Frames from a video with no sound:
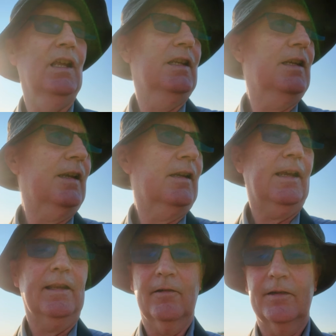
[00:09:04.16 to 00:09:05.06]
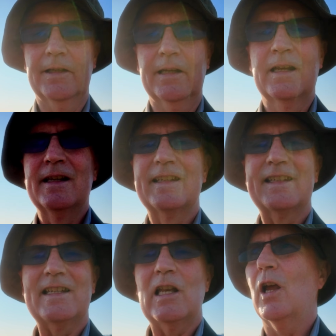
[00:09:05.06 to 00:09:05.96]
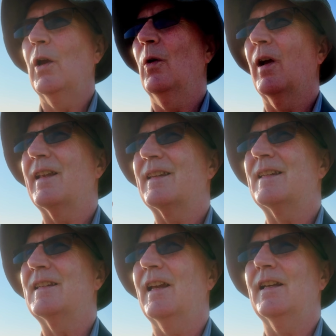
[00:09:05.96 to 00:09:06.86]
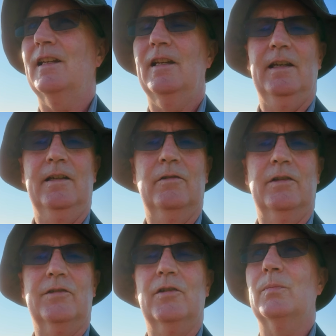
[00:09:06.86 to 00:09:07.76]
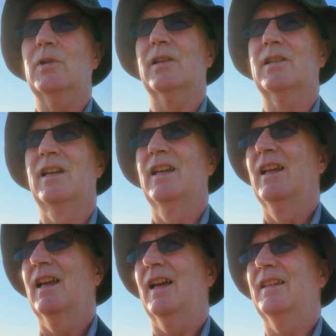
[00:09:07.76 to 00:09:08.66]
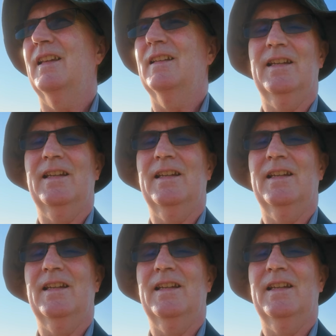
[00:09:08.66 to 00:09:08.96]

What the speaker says: yeah, you get the idea. Slow and steady in on the subject, and then